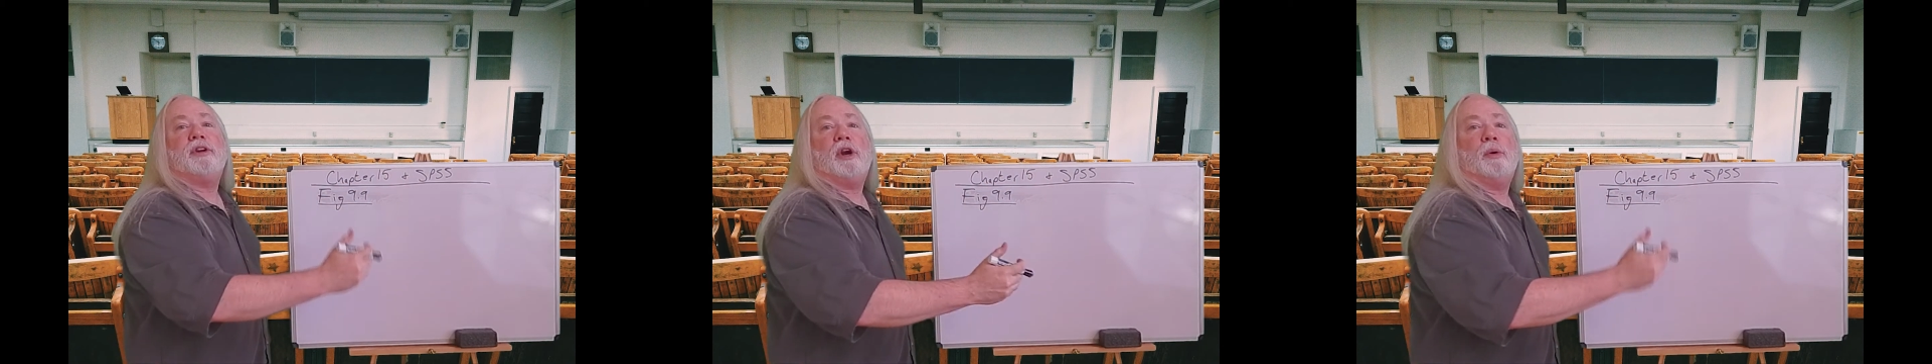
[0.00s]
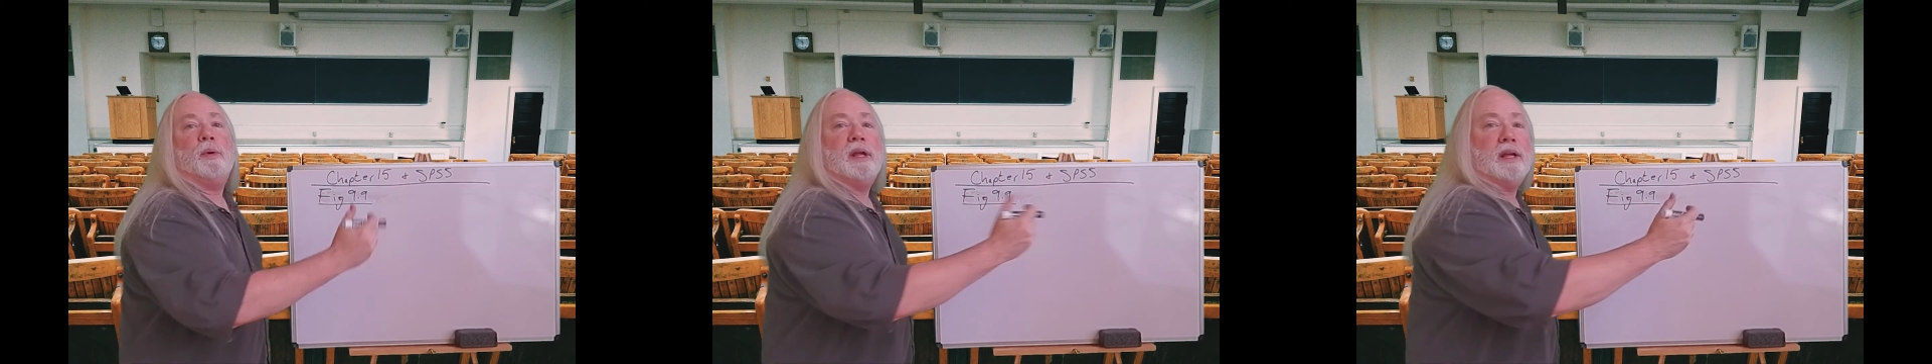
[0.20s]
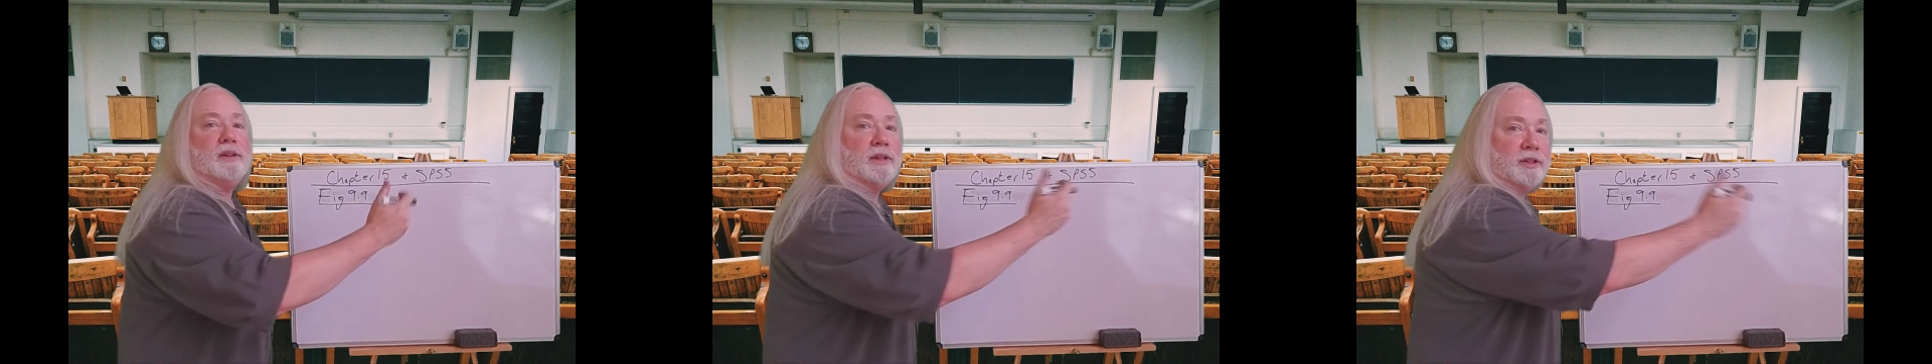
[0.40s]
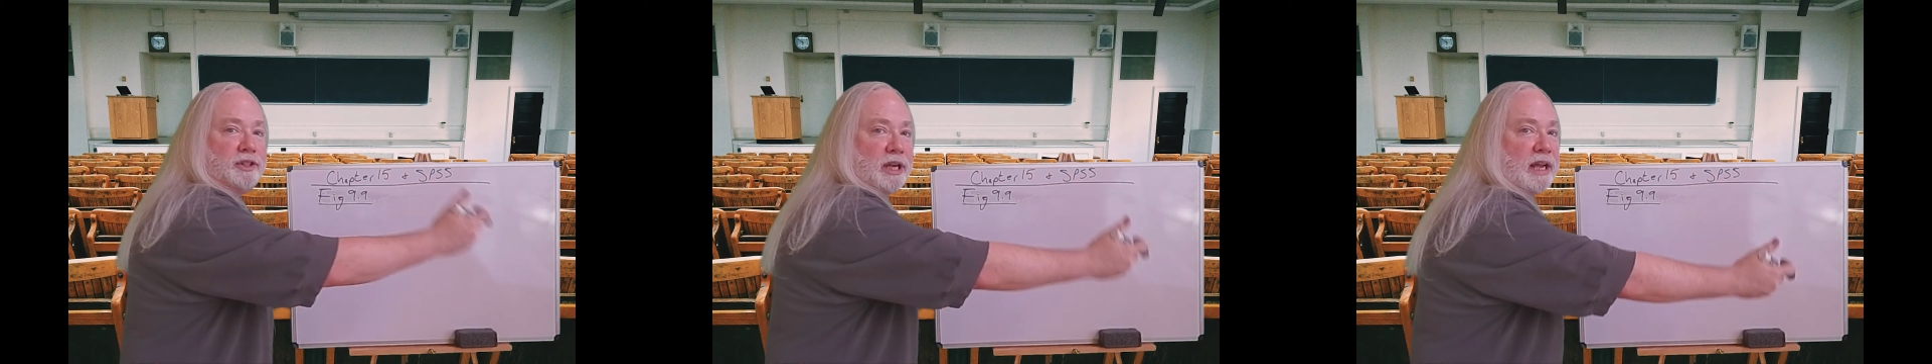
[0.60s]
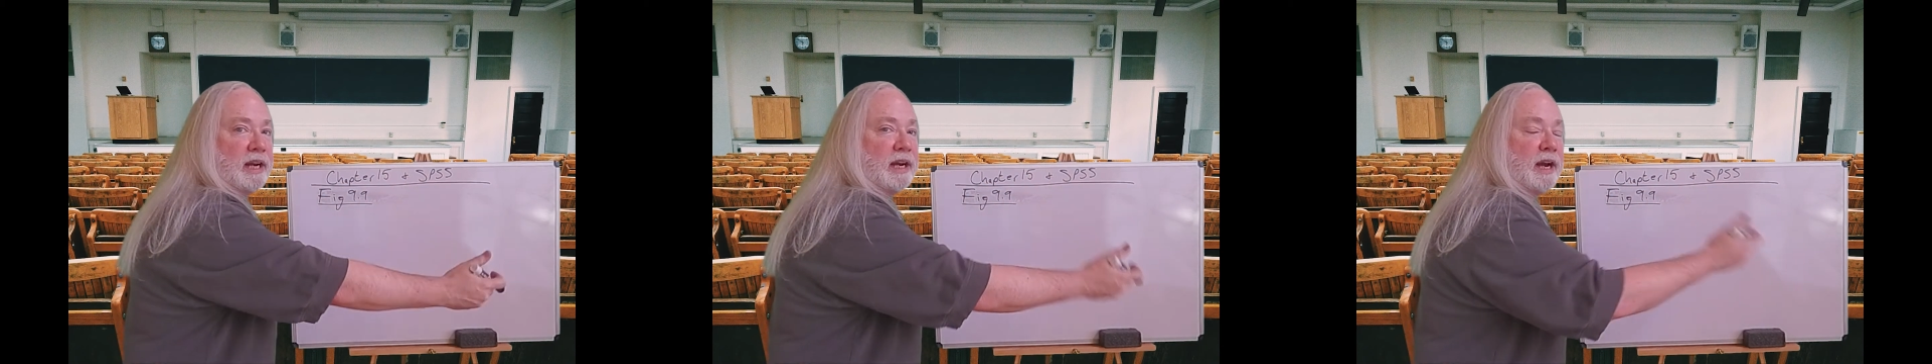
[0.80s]
and are we in the
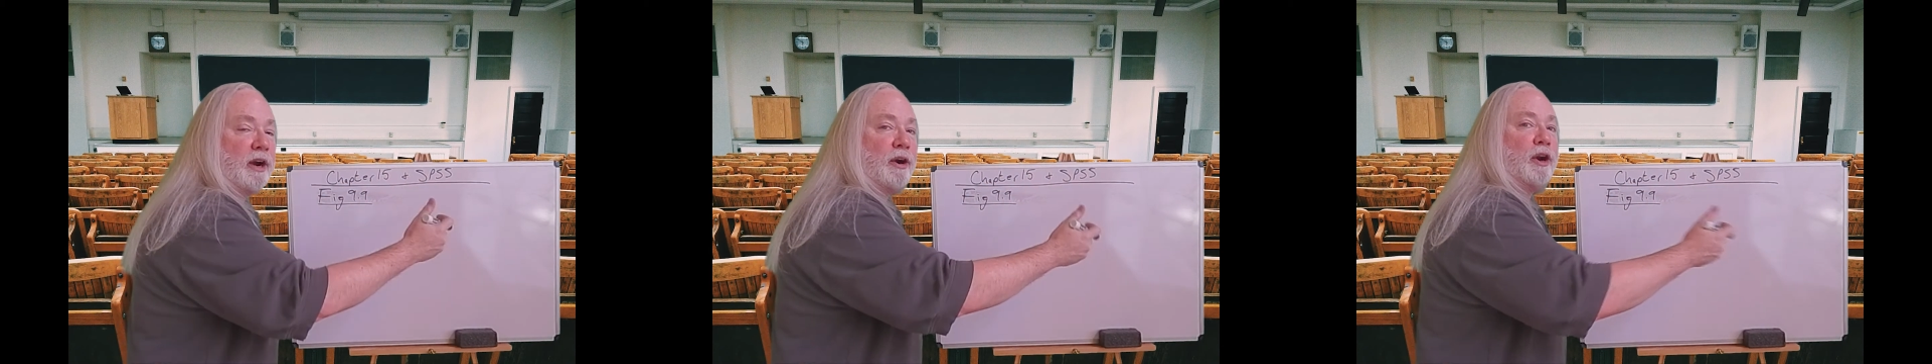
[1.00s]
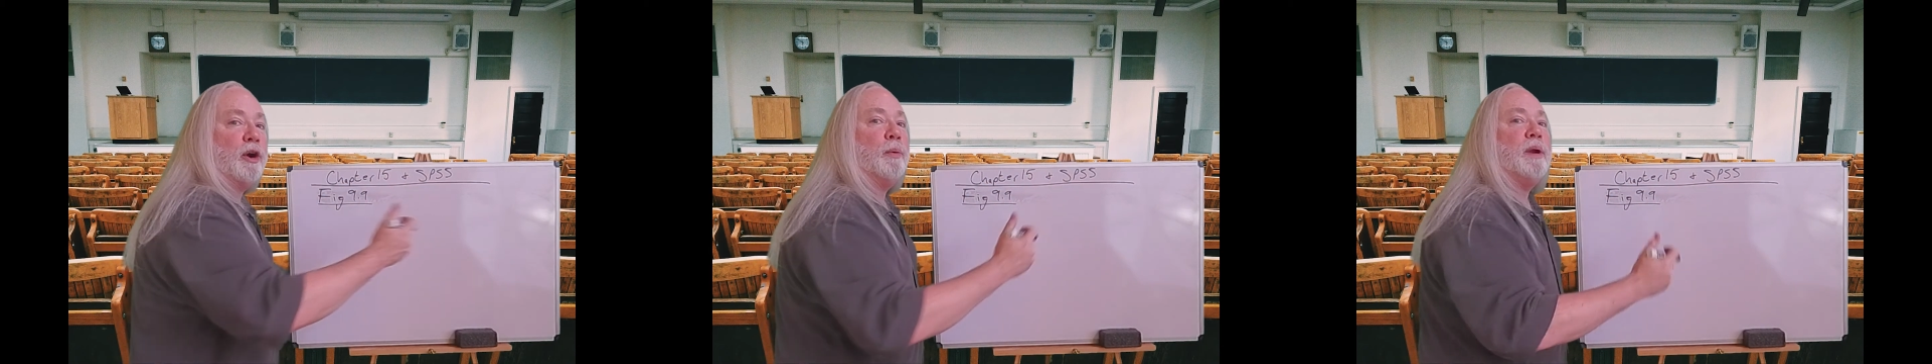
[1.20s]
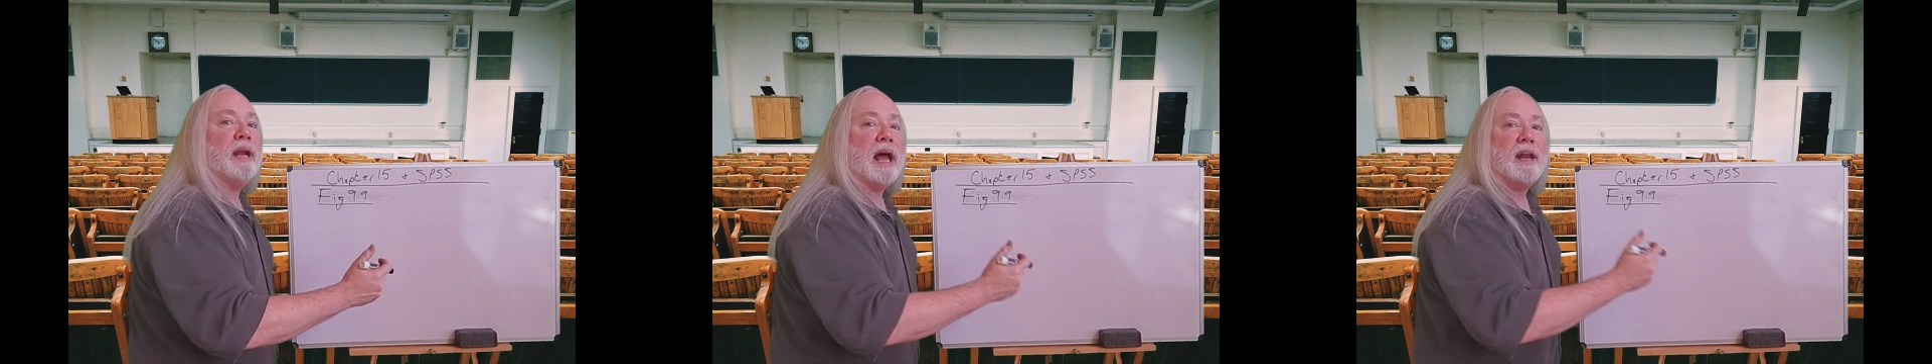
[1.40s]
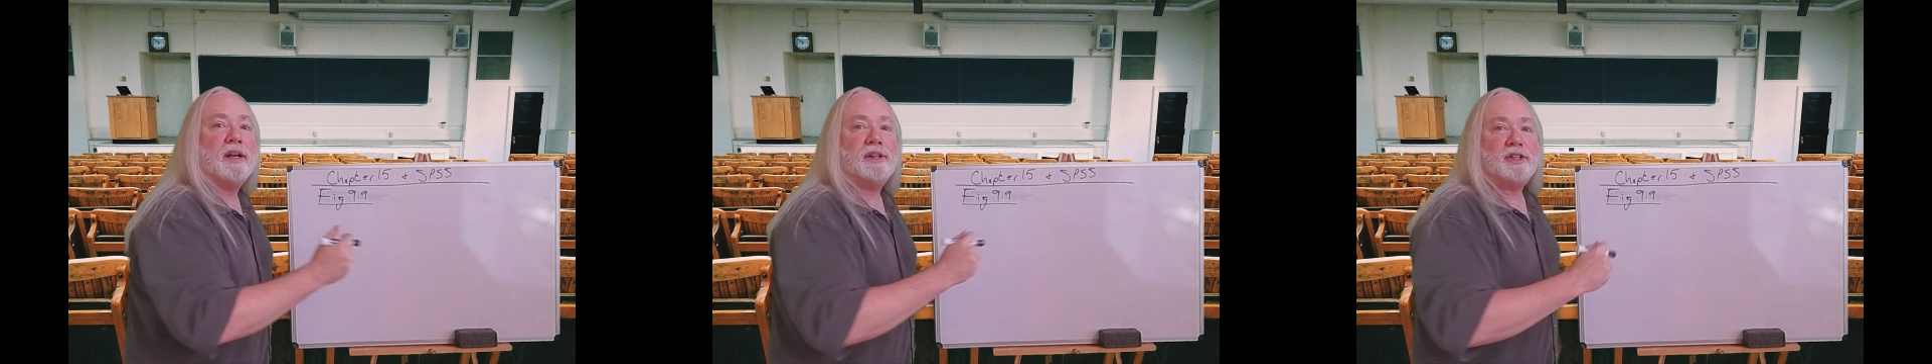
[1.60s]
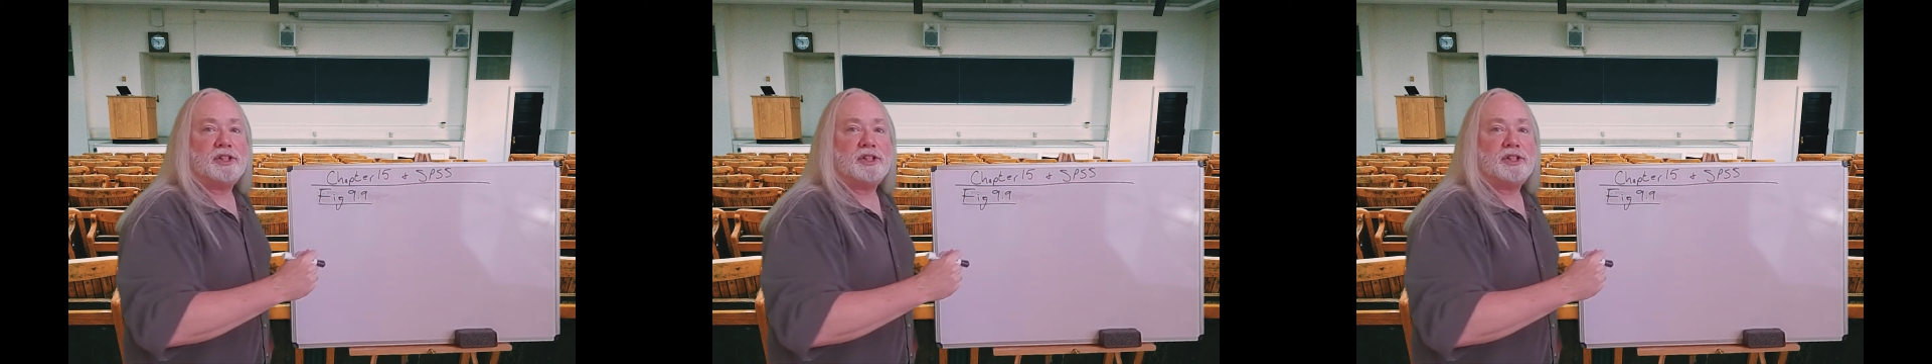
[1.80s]
shaded area or are we not in